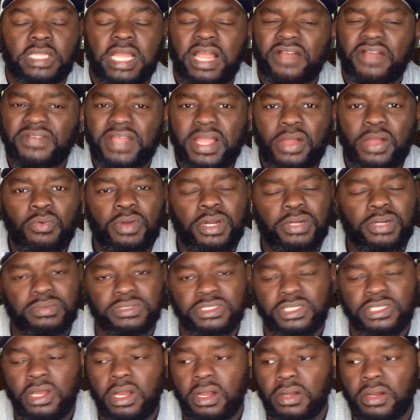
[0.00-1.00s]
forgot what it was
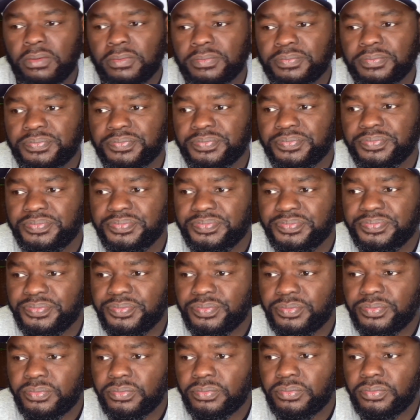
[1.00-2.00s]
called.
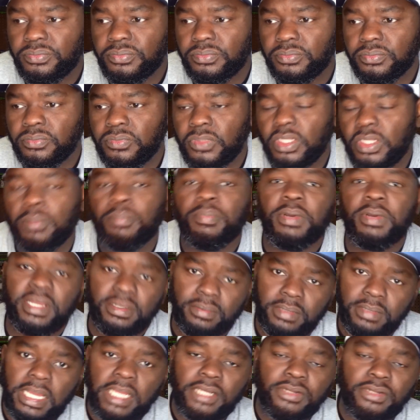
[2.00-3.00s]
But
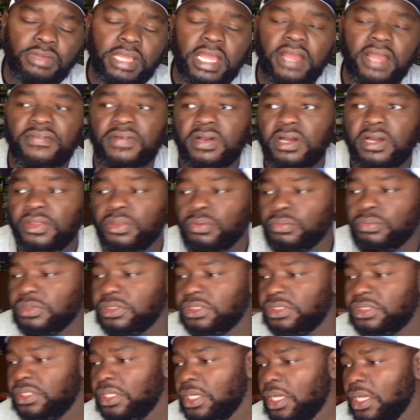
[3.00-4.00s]
I do have other
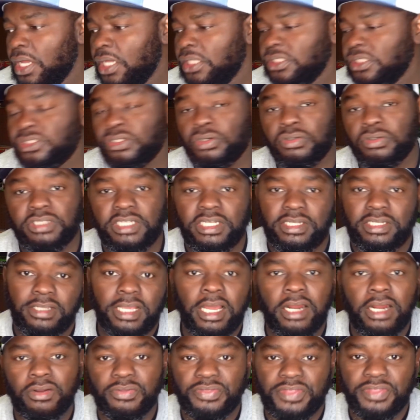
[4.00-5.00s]
ones. So
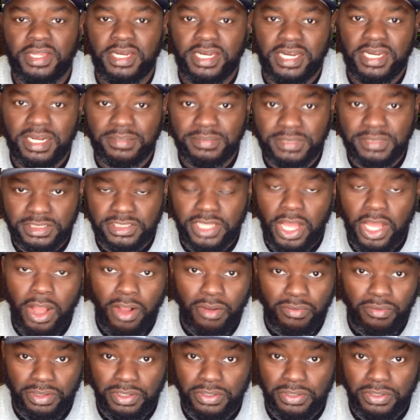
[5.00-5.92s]
y'all don't think that I'm just all